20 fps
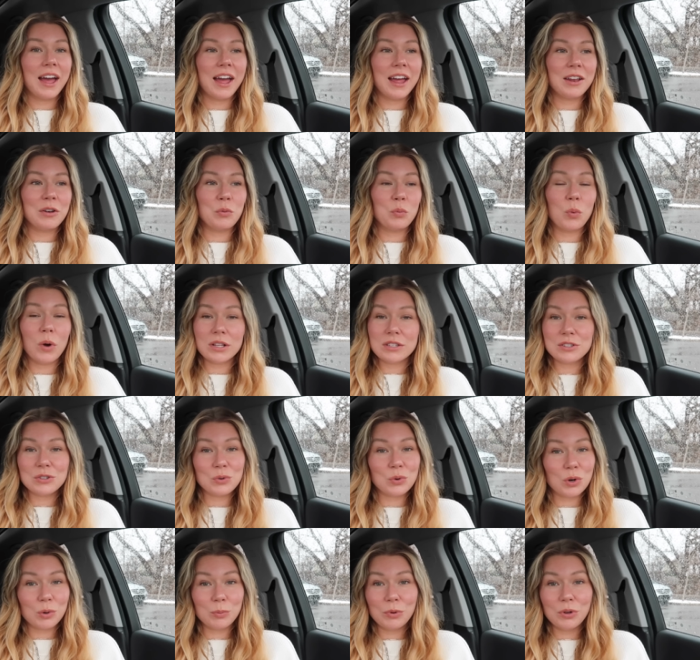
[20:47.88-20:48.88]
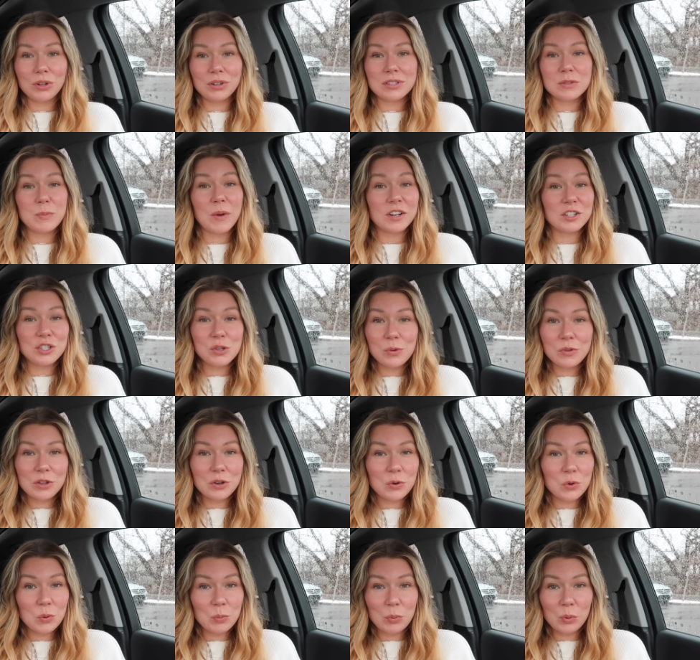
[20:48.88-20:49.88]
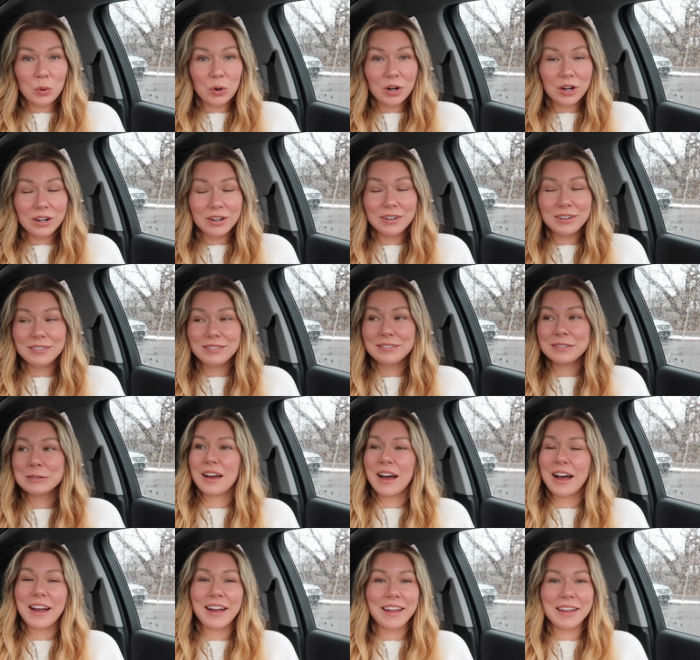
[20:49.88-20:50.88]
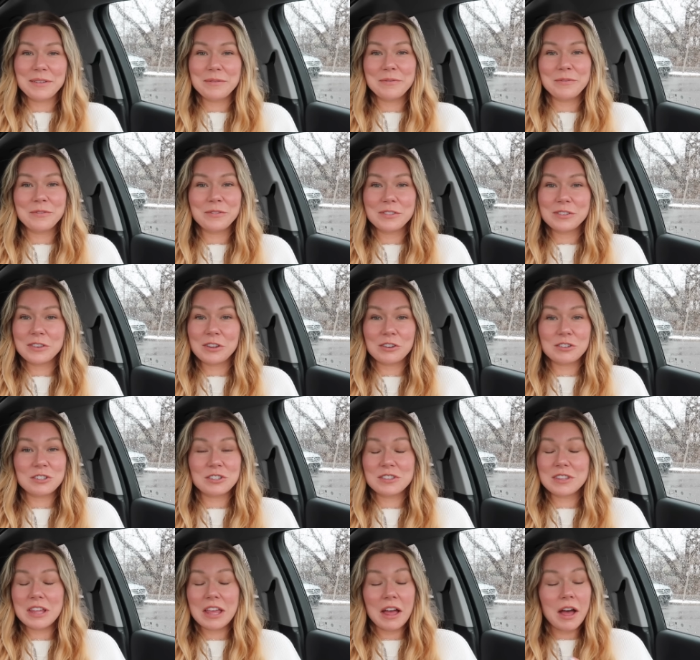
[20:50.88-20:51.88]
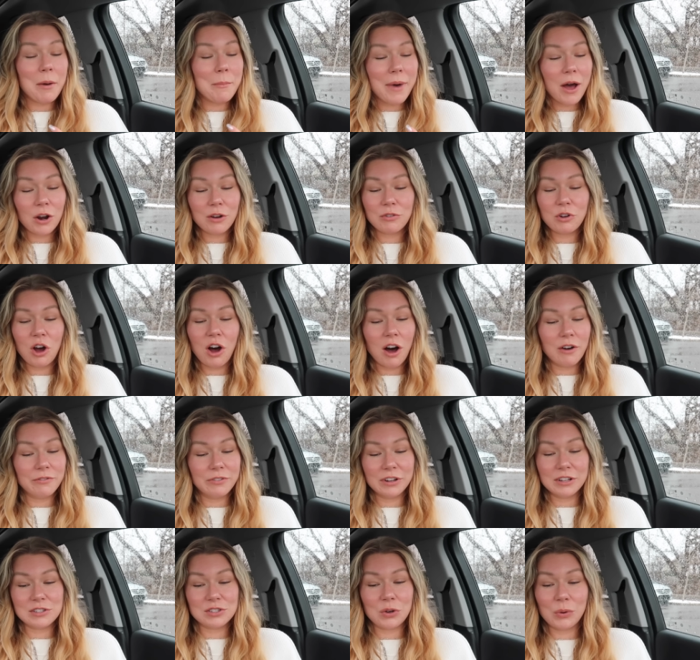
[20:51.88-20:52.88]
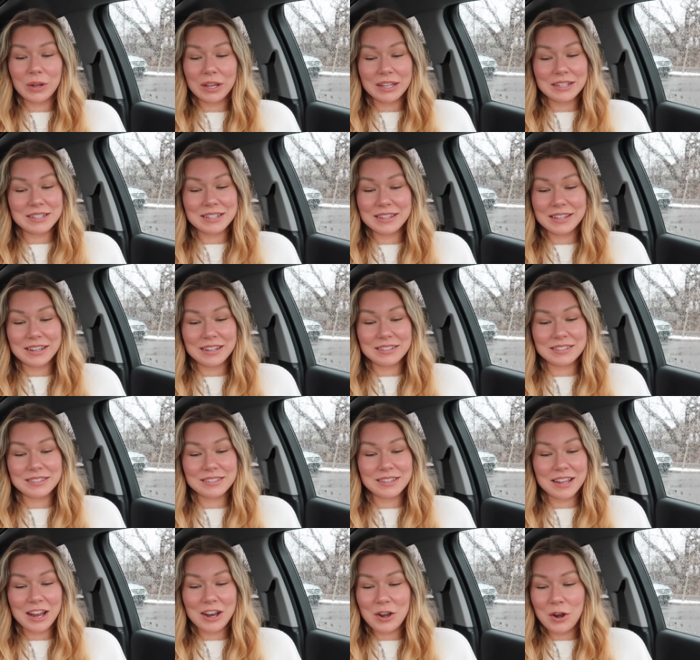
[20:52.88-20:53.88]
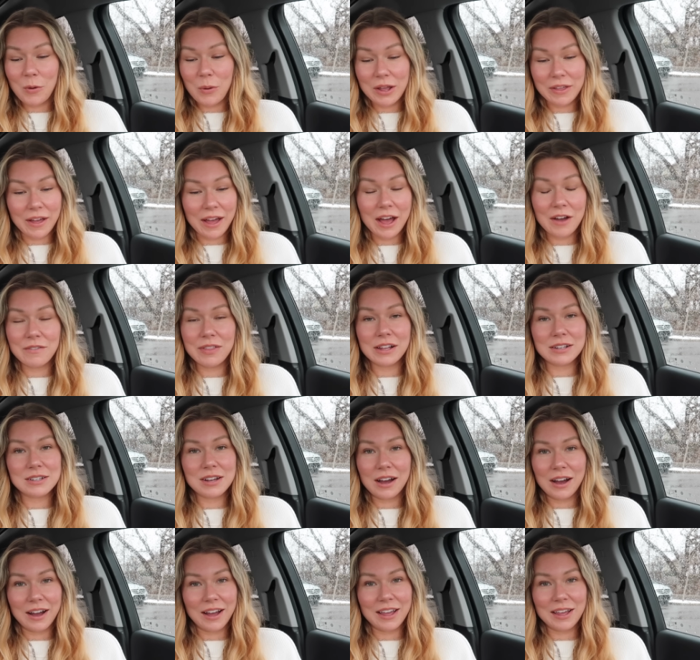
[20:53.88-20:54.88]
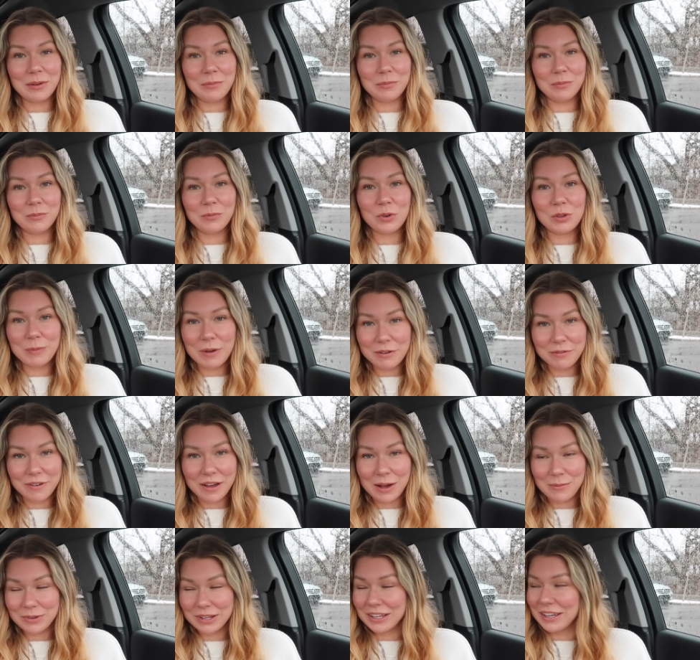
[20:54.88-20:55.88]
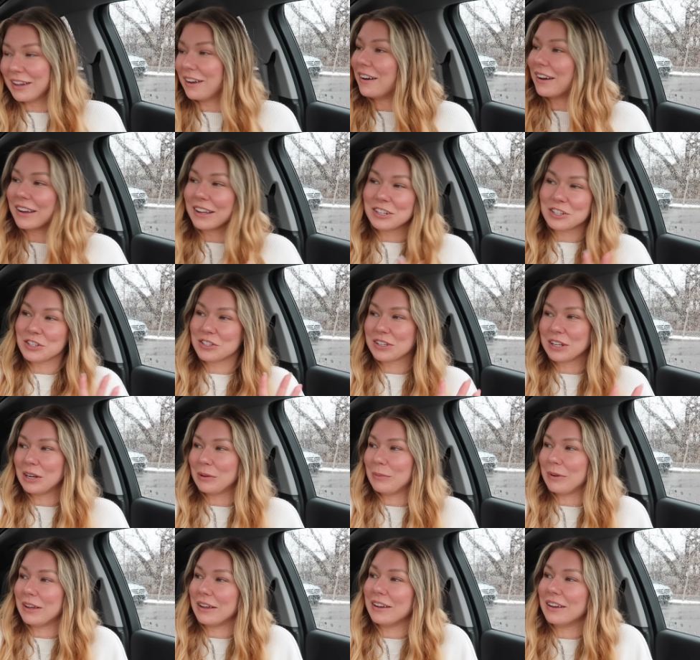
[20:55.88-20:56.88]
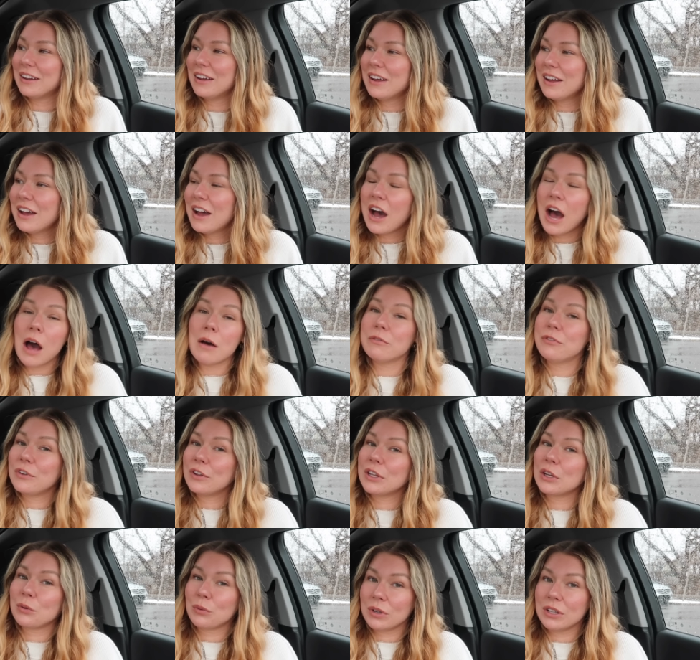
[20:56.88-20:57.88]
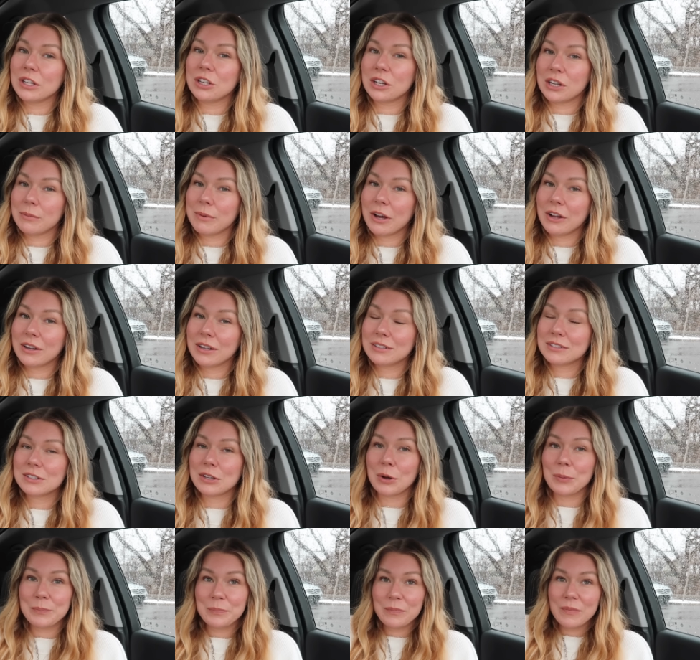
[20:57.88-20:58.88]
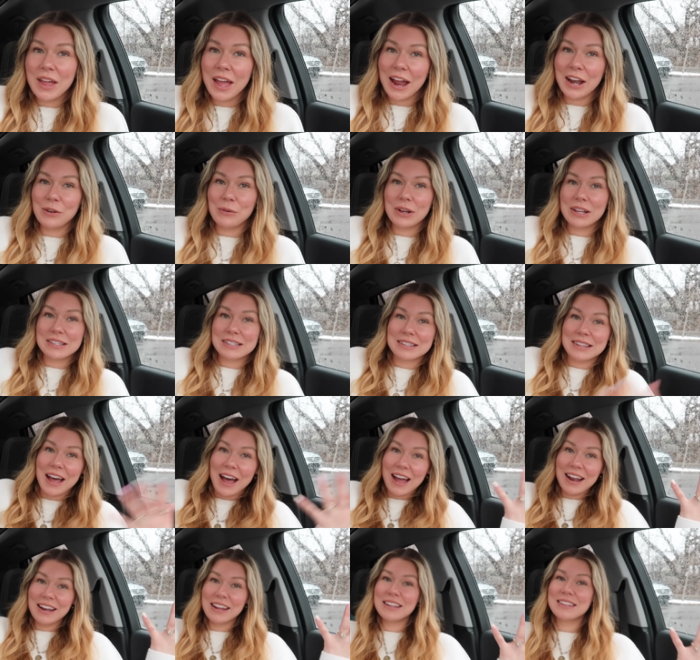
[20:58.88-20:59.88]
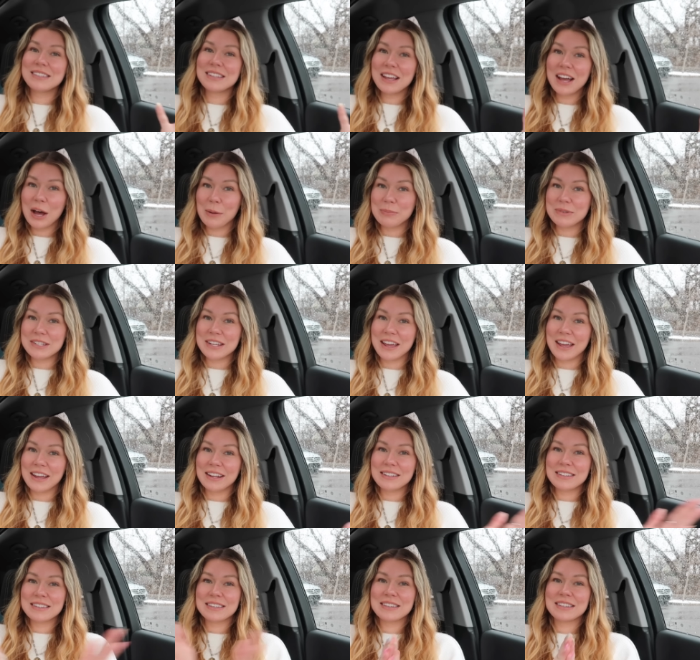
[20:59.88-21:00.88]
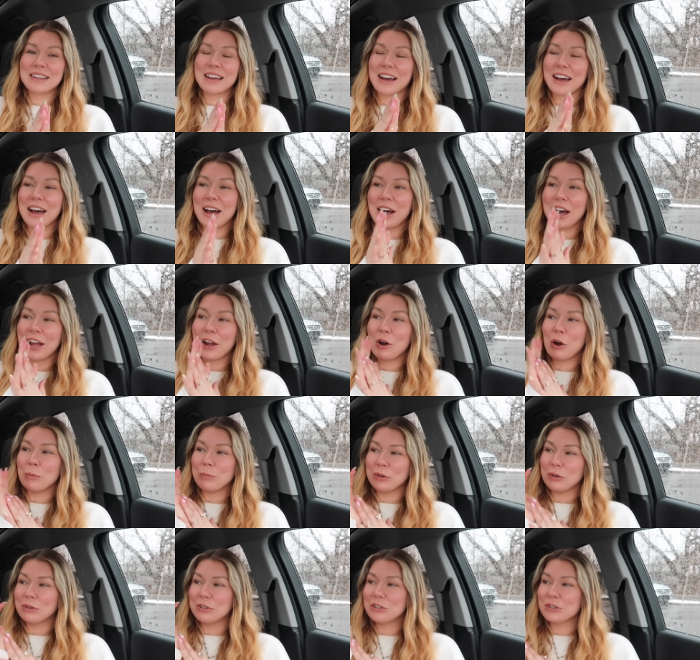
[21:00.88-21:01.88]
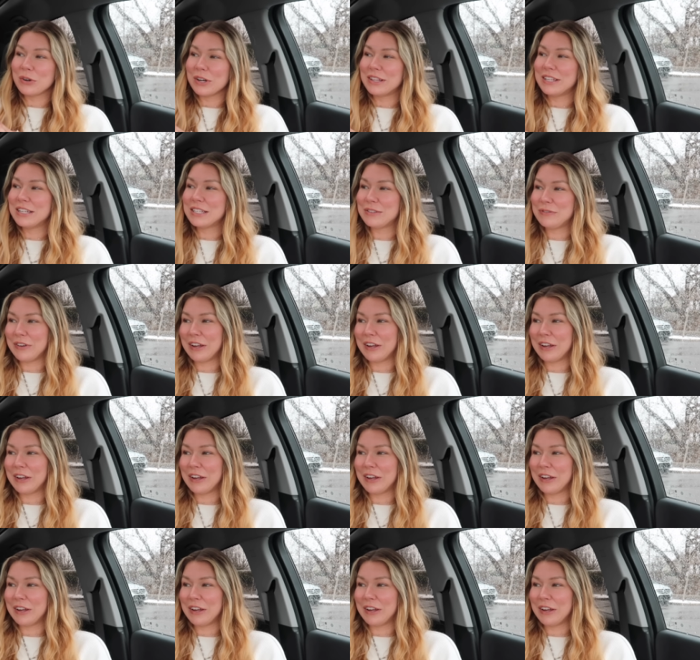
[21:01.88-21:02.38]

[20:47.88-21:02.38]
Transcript: and what's normal, especially with a newborn, I'm there's the amount of confidence going into this and knowing I have that time with my family. Oh, it's just gonna be I'm feeling really good about it. So anyways that is the update uh, I hope you enjoyed this